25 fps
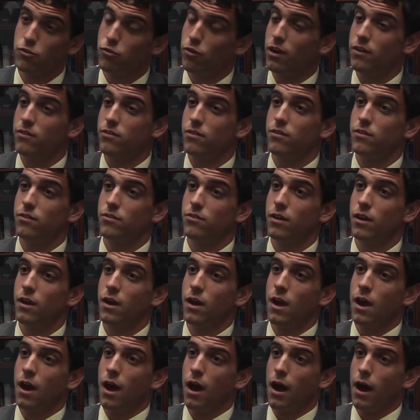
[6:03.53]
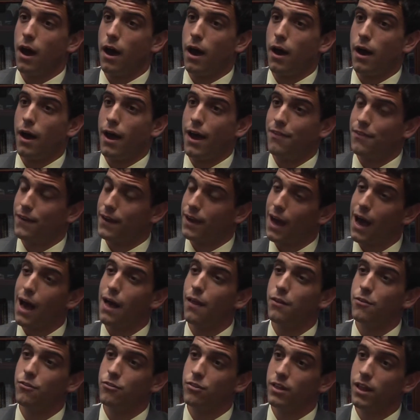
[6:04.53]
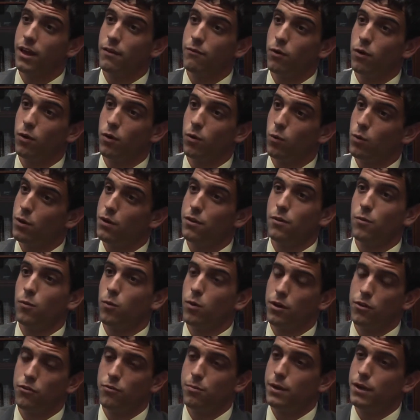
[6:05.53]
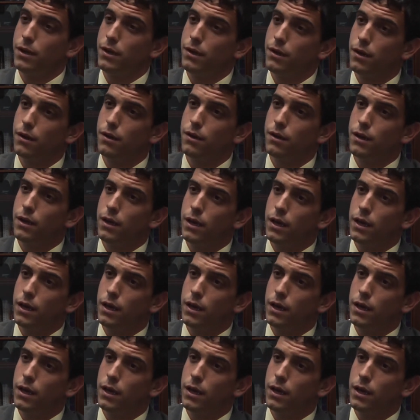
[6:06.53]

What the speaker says: addresses at the college level what is being done.